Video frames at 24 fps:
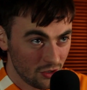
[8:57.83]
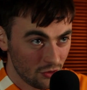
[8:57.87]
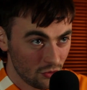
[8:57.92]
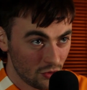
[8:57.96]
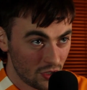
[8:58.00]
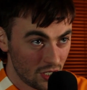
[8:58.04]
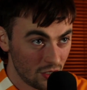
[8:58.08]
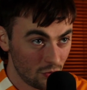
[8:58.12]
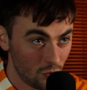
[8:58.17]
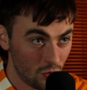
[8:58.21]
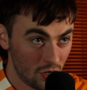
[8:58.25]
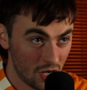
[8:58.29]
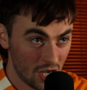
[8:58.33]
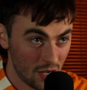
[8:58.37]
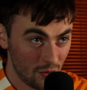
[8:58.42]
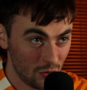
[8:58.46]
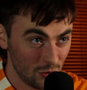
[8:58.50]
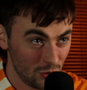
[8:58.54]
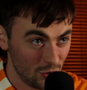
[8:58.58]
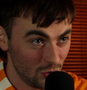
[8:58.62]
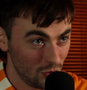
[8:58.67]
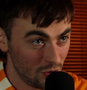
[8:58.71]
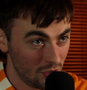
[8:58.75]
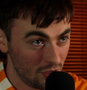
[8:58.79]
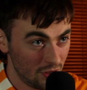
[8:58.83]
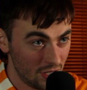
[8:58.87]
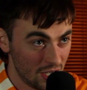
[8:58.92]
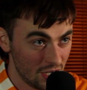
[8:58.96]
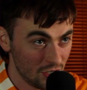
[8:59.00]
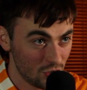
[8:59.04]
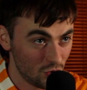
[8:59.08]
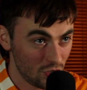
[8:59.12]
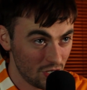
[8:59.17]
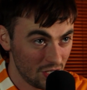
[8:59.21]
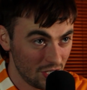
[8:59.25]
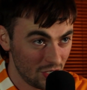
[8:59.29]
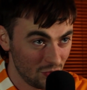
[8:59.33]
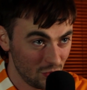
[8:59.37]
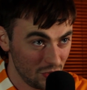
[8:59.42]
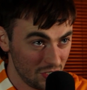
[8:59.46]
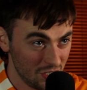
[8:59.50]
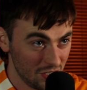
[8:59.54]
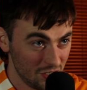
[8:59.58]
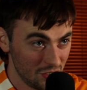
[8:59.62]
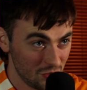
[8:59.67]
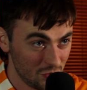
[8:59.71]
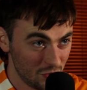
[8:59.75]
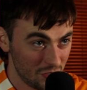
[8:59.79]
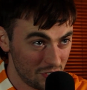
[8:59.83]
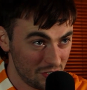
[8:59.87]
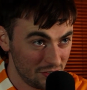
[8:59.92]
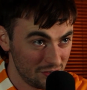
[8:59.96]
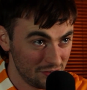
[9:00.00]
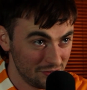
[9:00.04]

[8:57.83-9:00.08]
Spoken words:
Like what happened to our last track that we did as well?